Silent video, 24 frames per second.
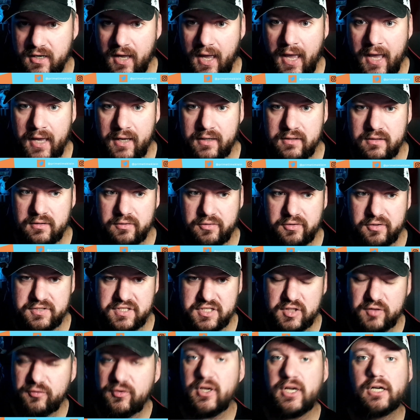And the
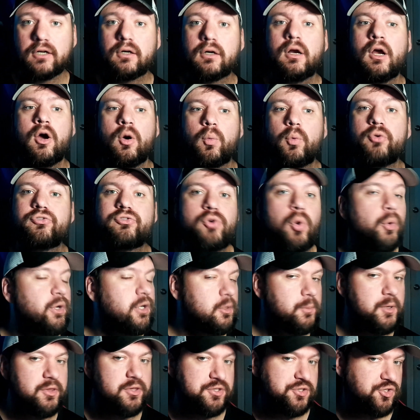Sphere was going to
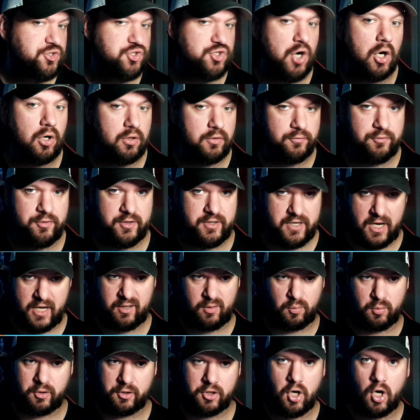be the star of the night
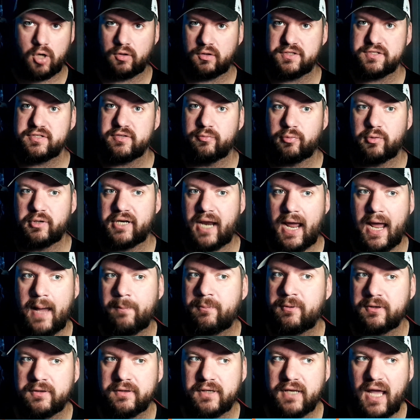regardless of what
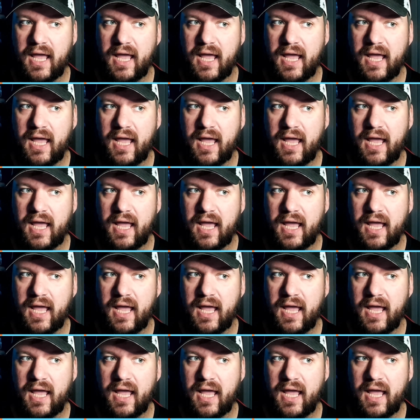happened.